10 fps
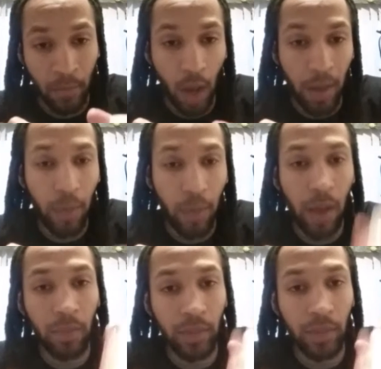I'll
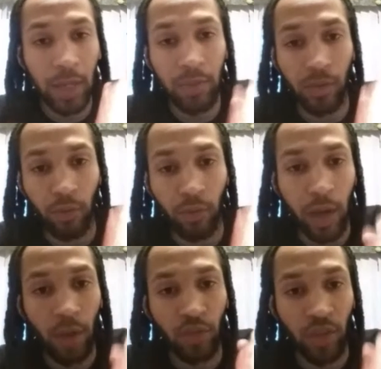probably keep this
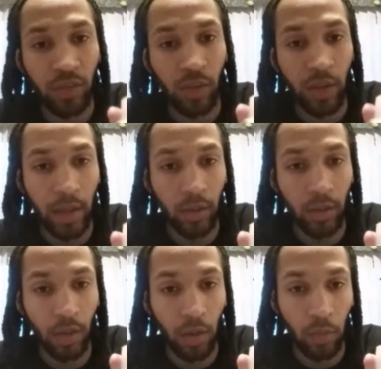around just so that,
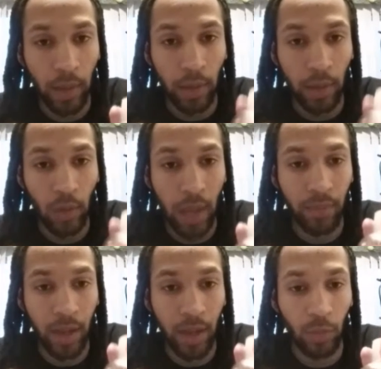you know, when I do
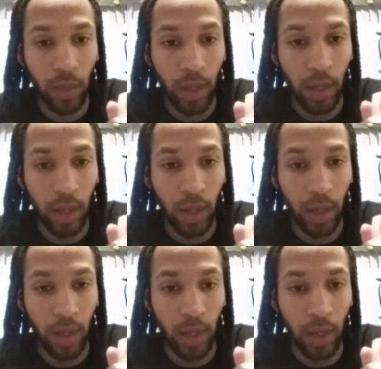have days when